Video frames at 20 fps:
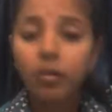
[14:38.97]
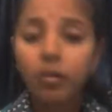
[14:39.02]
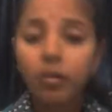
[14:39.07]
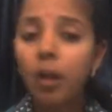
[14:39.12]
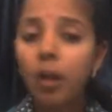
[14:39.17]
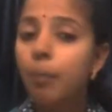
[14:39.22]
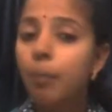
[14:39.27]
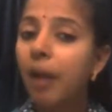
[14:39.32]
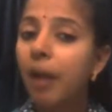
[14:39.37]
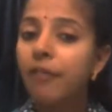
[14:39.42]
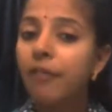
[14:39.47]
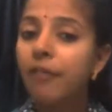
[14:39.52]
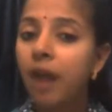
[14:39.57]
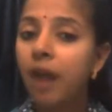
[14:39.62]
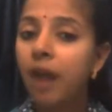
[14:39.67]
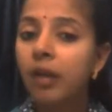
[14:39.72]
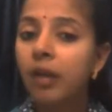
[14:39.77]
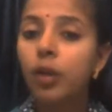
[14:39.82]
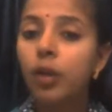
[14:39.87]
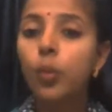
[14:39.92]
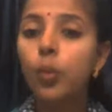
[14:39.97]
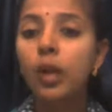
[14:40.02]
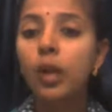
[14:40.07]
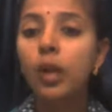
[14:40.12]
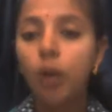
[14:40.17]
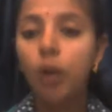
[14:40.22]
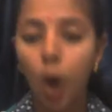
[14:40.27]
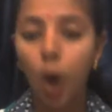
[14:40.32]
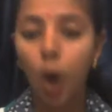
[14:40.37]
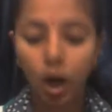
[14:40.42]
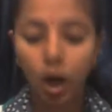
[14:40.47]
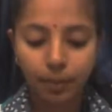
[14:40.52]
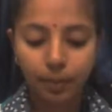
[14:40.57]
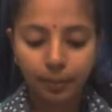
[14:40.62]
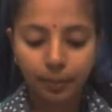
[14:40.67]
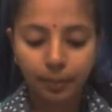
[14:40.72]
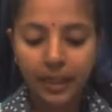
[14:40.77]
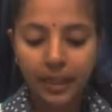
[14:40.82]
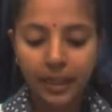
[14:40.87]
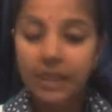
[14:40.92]
My father will not
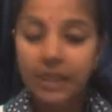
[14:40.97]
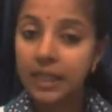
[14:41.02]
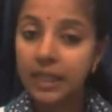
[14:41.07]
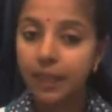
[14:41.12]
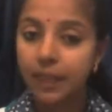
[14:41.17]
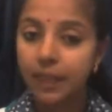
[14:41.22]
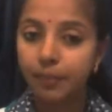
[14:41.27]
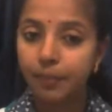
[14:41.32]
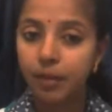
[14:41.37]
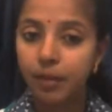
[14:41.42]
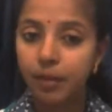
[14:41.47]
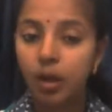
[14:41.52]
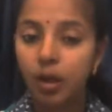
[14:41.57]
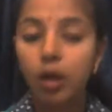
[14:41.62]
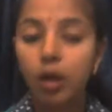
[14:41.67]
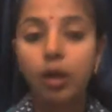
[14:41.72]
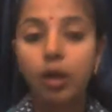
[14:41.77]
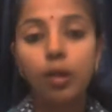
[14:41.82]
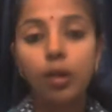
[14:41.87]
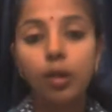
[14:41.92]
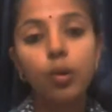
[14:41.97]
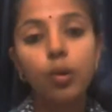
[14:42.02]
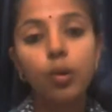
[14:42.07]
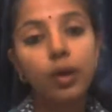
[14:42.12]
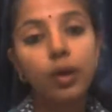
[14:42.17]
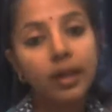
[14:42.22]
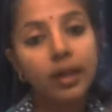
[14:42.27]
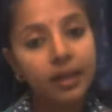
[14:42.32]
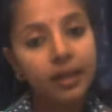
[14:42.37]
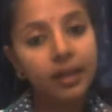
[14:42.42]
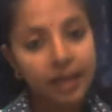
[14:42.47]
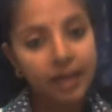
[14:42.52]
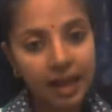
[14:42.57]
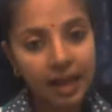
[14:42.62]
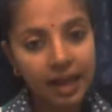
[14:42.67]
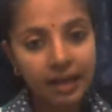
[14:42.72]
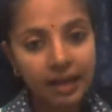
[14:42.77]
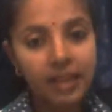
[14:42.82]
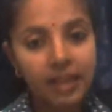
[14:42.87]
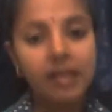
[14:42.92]
meet him. So in the
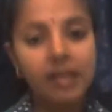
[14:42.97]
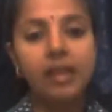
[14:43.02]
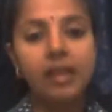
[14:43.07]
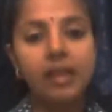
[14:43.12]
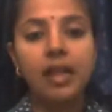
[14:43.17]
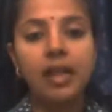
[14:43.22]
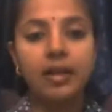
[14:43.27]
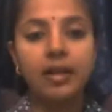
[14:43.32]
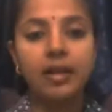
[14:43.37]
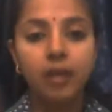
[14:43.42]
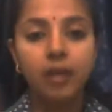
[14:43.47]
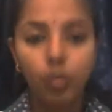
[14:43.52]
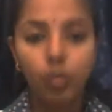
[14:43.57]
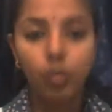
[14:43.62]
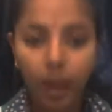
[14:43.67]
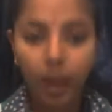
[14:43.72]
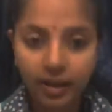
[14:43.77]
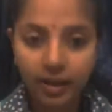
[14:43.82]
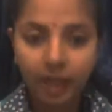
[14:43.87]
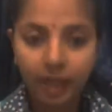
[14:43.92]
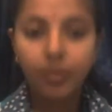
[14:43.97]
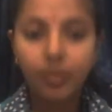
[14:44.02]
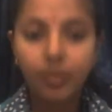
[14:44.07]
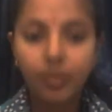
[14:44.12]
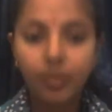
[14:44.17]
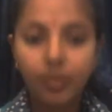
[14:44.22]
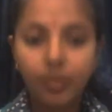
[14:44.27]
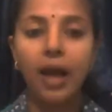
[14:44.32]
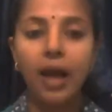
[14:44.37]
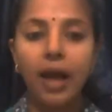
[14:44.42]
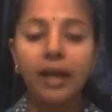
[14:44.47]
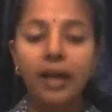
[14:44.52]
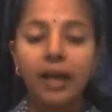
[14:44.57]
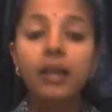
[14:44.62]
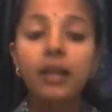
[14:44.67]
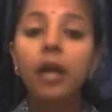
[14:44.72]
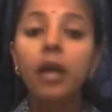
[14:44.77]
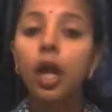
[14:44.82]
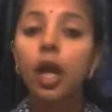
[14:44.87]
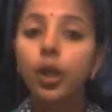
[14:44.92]
second sentence where there is
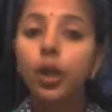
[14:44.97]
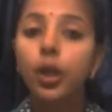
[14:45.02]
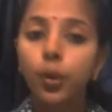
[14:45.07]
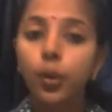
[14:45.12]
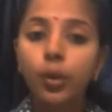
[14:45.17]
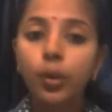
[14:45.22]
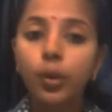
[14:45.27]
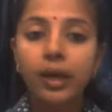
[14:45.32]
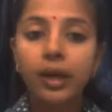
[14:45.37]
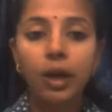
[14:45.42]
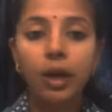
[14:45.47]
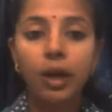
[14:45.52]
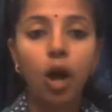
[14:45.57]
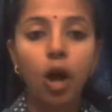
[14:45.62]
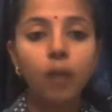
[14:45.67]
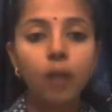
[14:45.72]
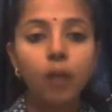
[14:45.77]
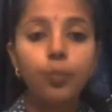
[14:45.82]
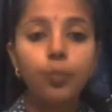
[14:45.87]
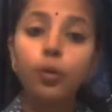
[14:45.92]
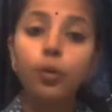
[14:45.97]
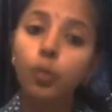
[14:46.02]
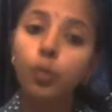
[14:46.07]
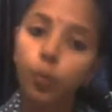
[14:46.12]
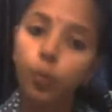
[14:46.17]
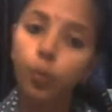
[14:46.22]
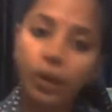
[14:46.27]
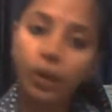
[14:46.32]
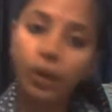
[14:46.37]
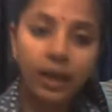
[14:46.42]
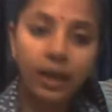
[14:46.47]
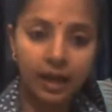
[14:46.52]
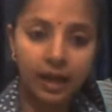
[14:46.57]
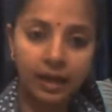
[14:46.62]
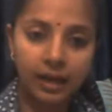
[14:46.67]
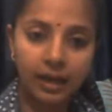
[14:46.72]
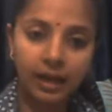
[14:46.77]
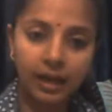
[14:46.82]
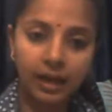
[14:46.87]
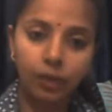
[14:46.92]
bracket, you cannot put will
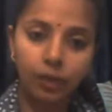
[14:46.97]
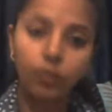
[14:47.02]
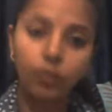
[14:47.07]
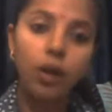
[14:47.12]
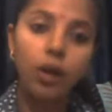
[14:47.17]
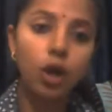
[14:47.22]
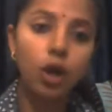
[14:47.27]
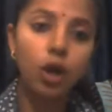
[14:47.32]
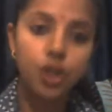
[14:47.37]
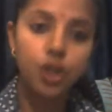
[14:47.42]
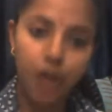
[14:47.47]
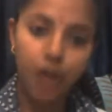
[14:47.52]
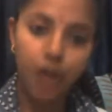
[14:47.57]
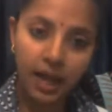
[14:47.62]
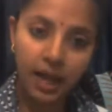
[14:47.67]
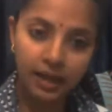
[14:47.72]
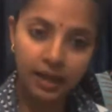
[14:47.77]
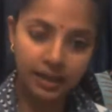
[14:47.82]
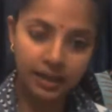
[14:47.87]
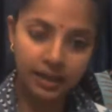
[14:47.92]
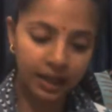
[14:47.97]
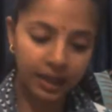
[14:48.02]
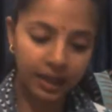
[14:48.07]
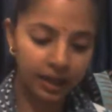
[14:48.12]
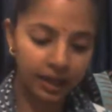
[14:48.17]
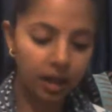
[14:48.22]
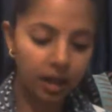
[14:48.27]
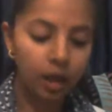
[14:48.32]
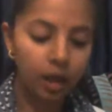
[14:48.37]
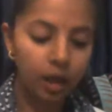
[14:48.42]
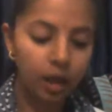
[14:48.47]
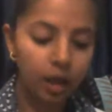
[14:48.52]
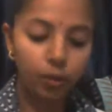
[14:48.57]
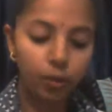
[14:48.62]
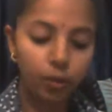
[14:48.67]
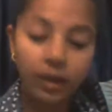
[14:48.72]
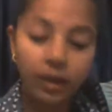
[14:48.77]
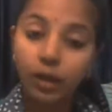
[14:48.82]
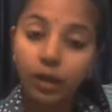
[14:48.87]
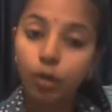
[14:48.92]
again, will or shall again.
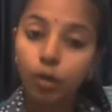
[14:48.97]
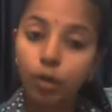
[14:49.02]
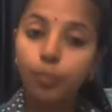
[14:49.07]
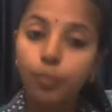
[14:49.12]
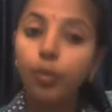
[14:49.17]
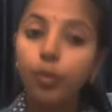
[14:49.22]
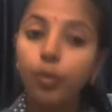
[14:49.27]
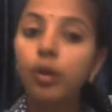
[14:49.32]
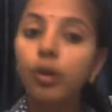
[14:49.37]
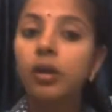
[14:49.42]
You need to put